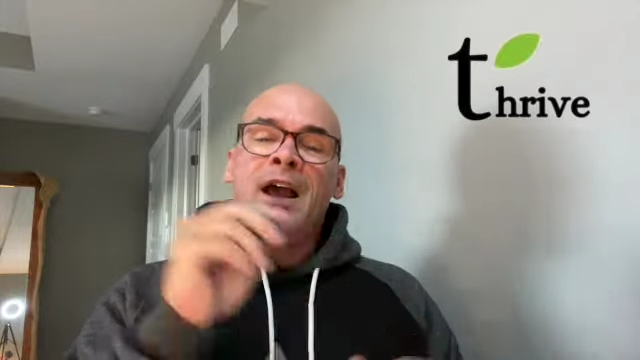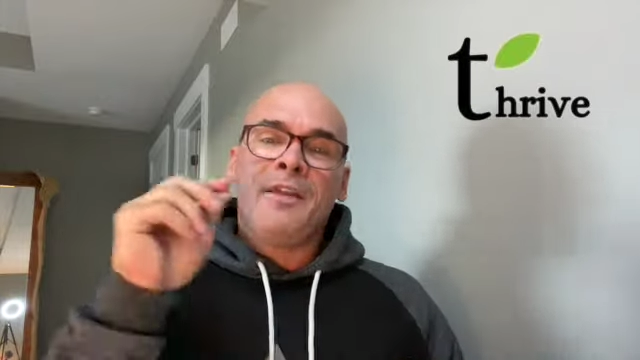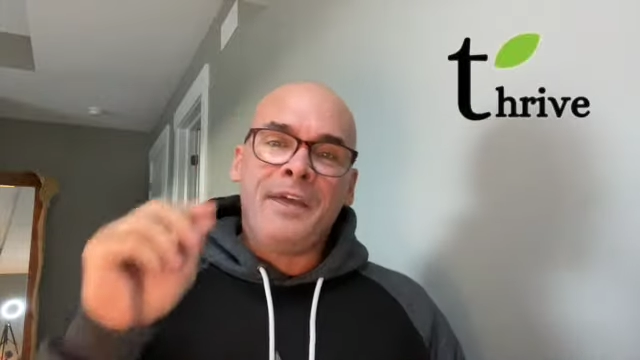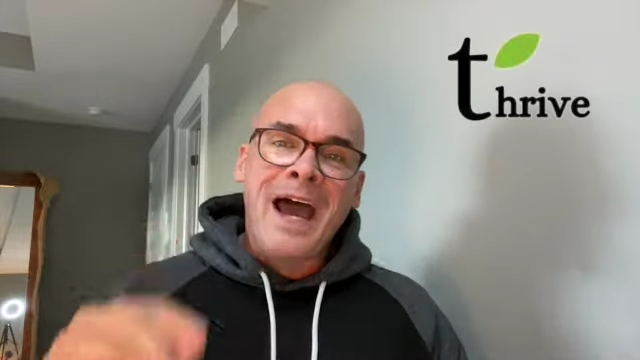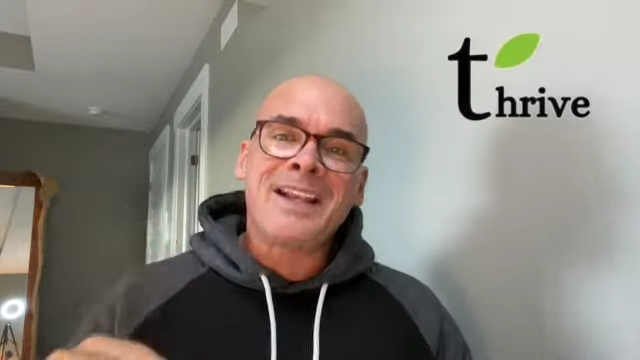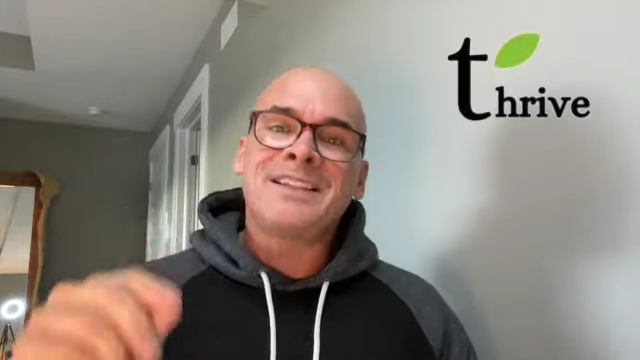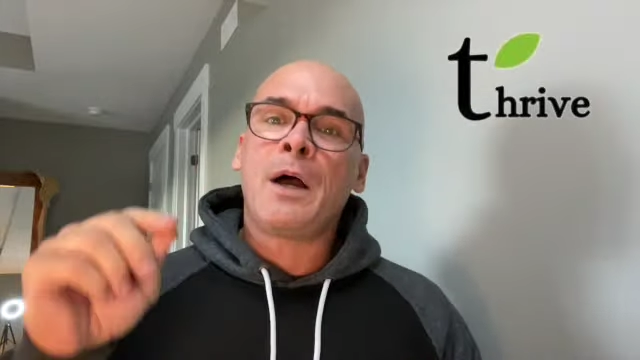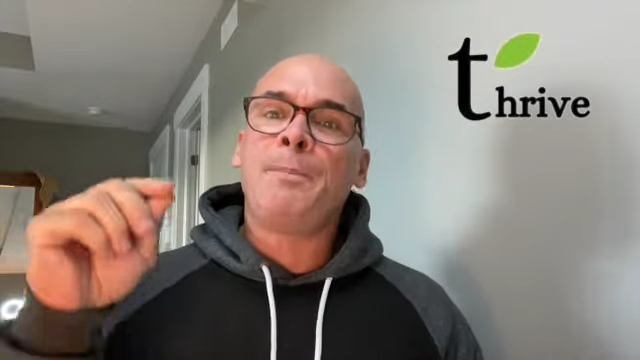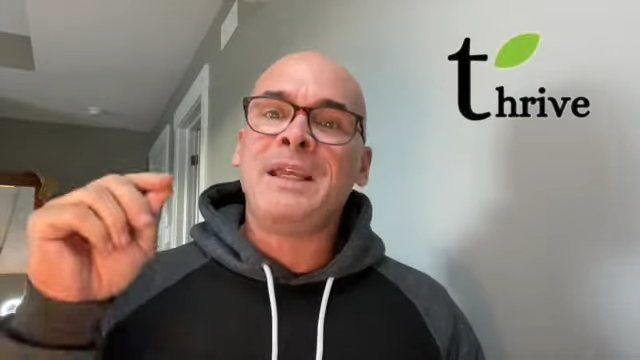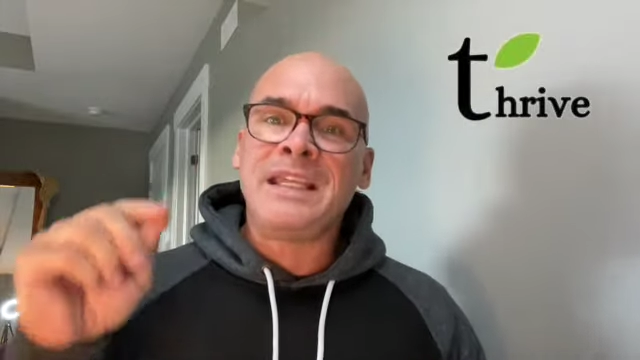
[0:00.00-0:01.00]
That is
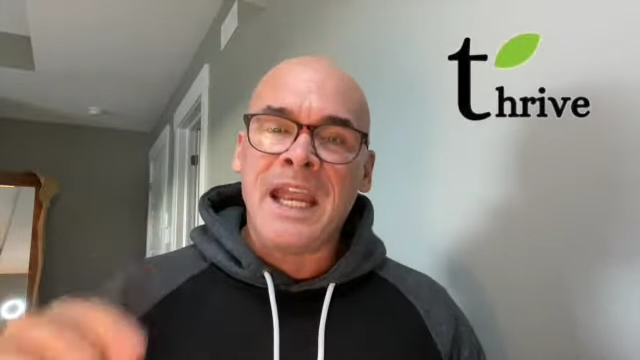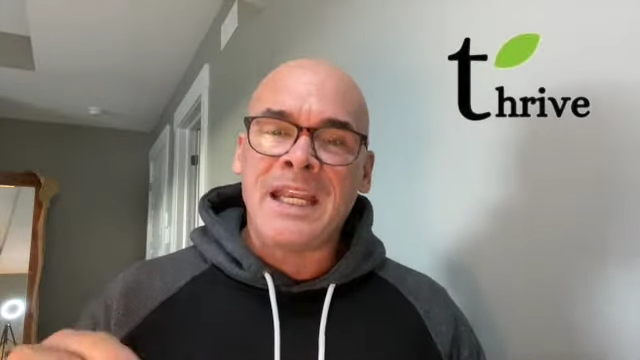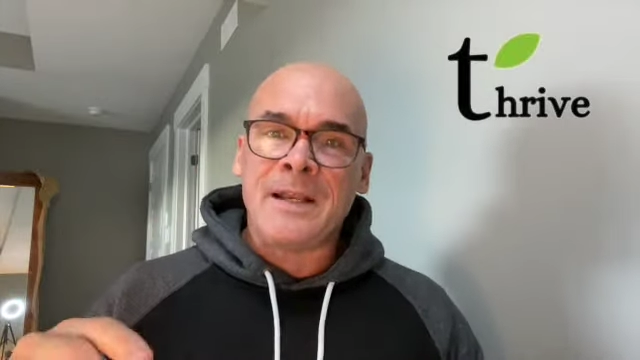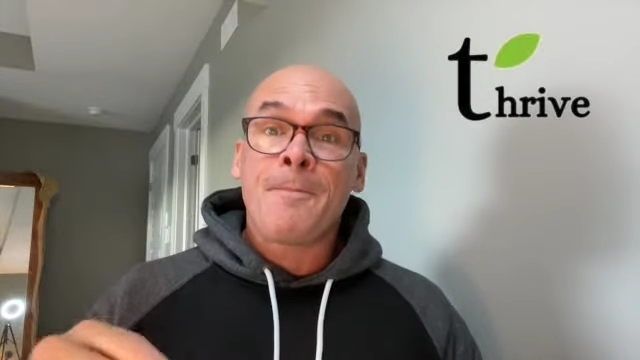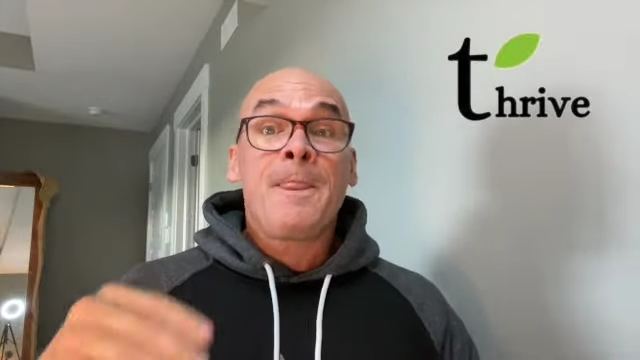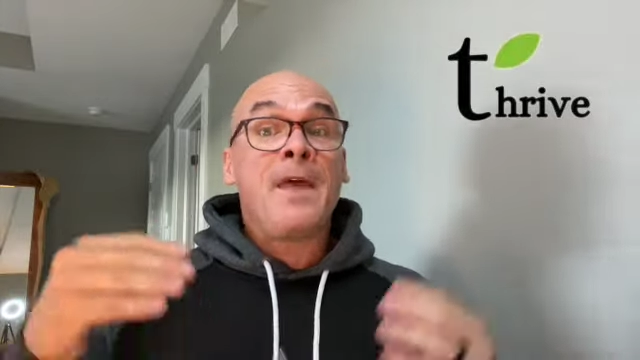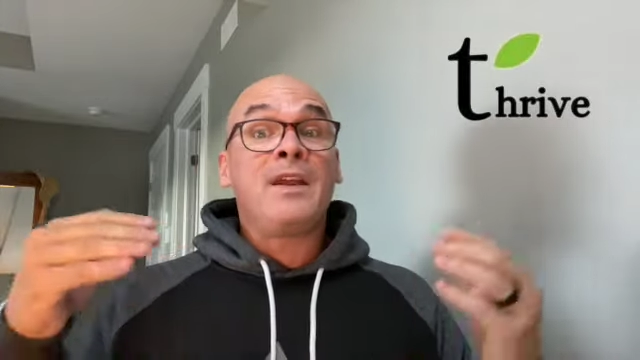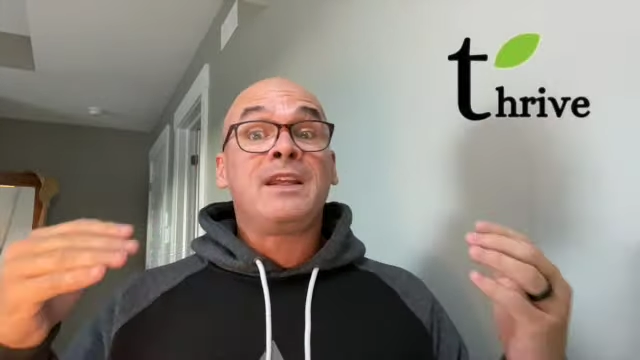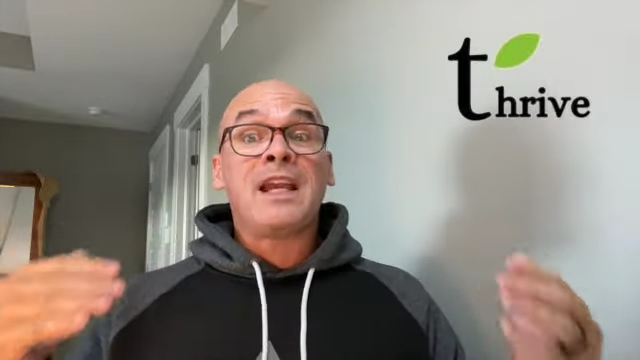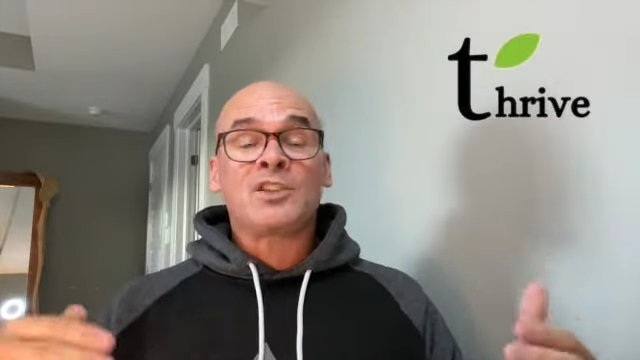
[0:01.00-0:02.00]
a beginning. And
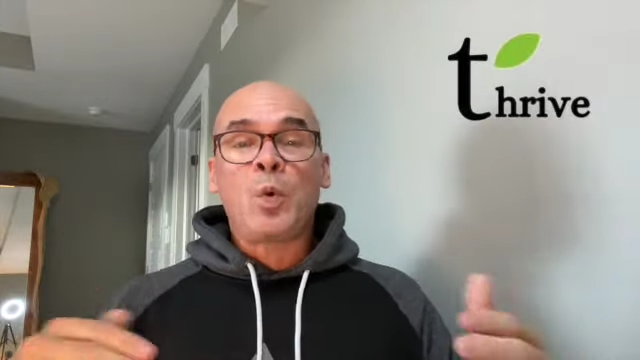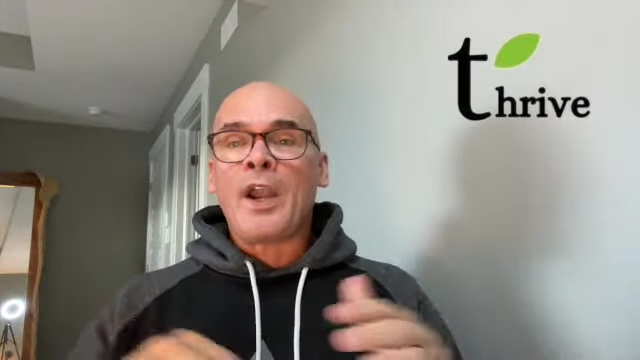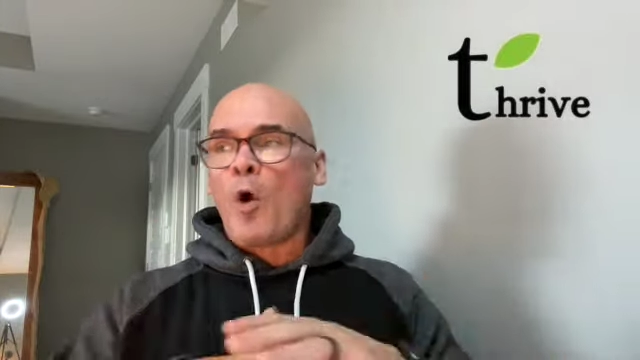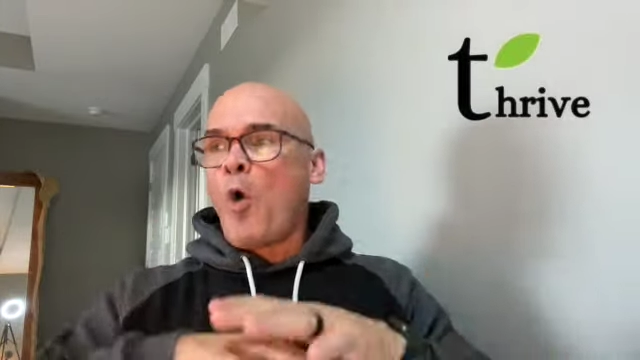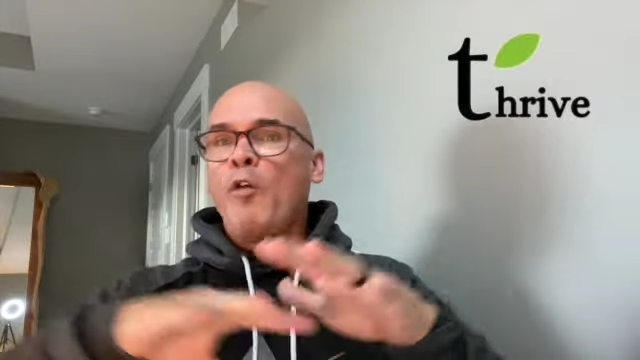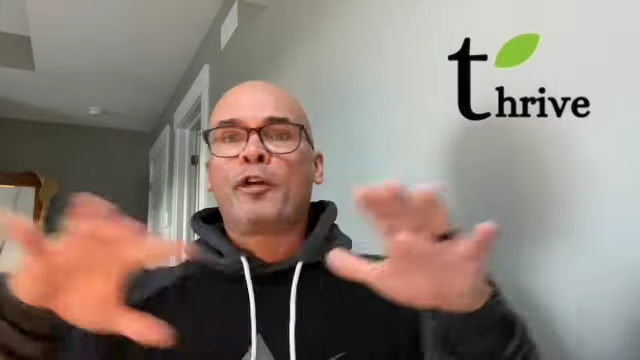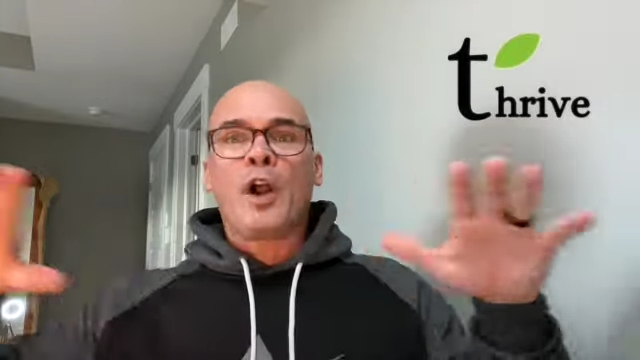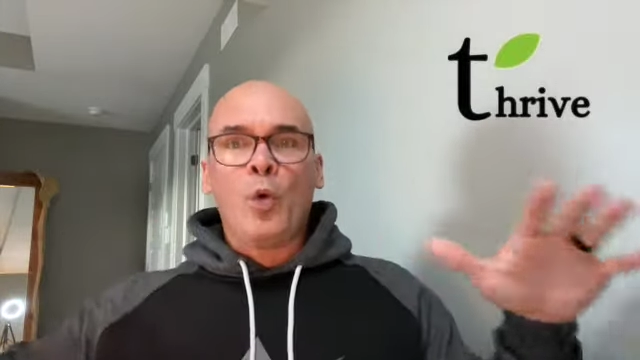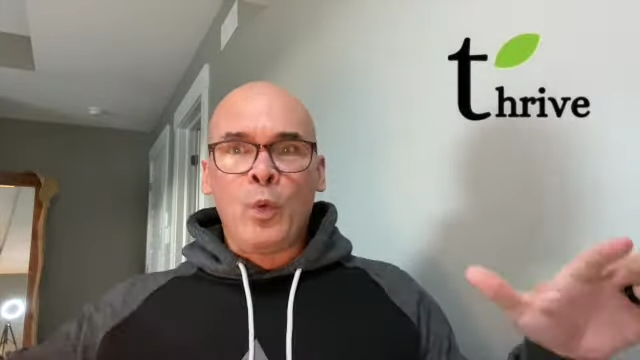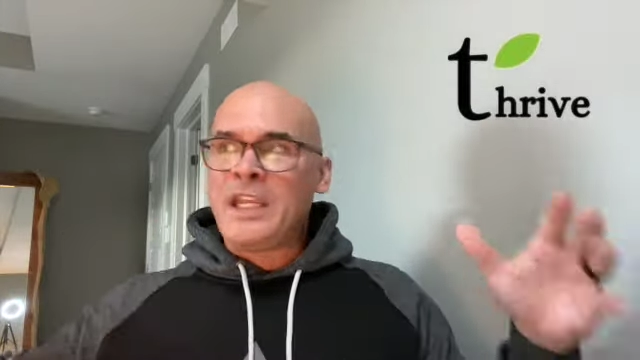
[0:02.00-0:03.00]
then guess what? Over
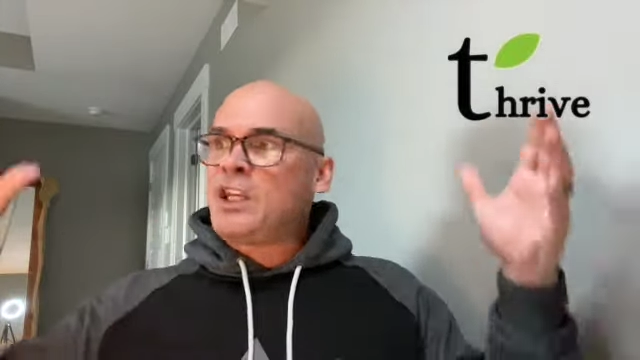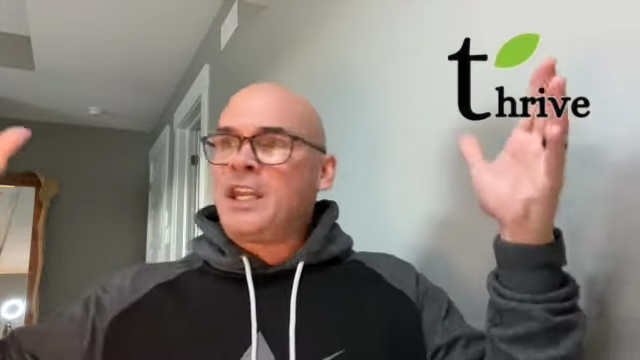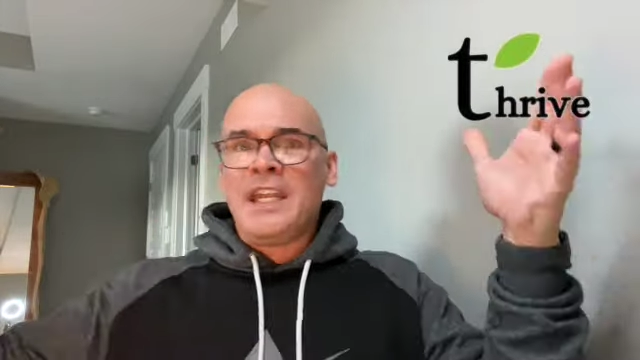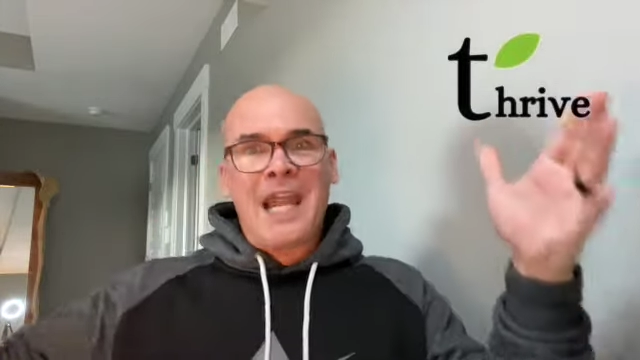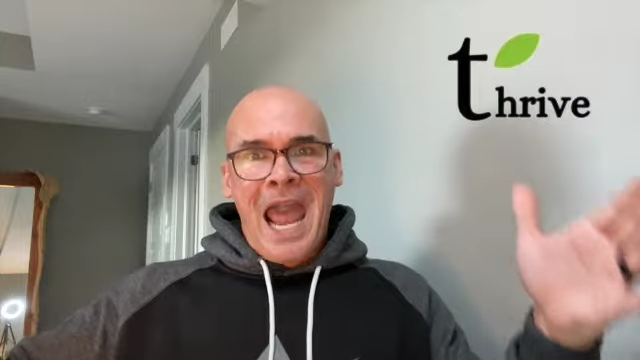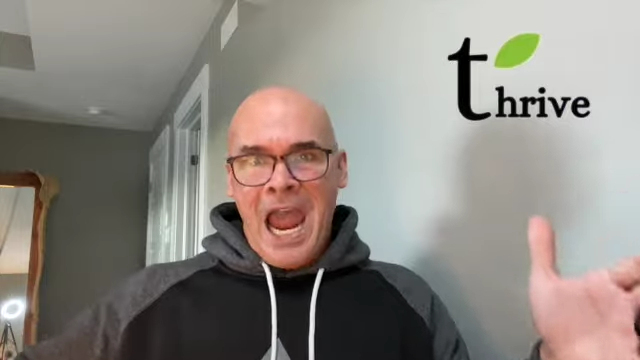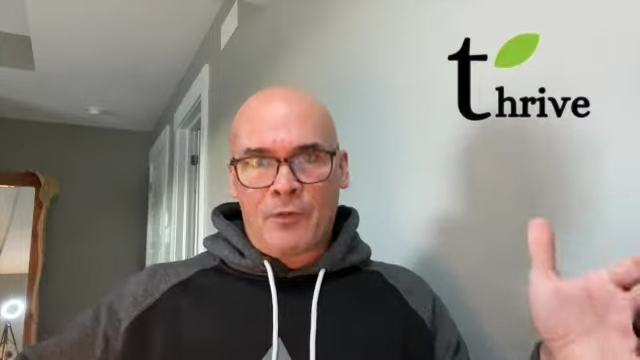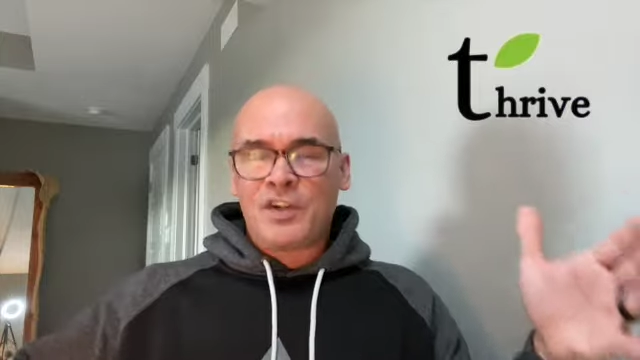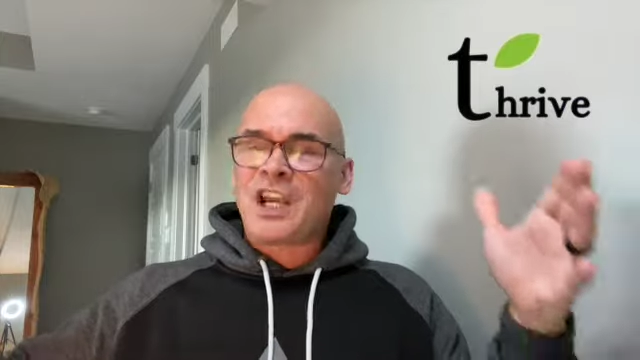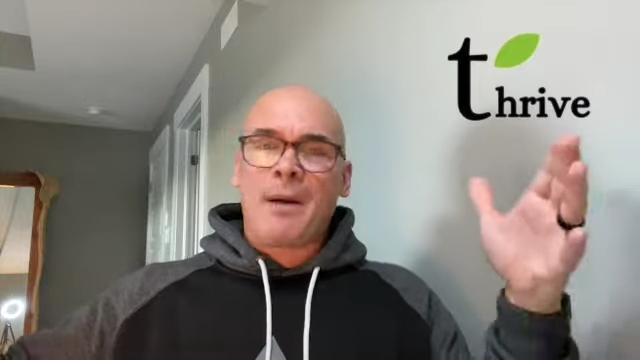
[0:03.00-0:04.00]
a week, you get an average.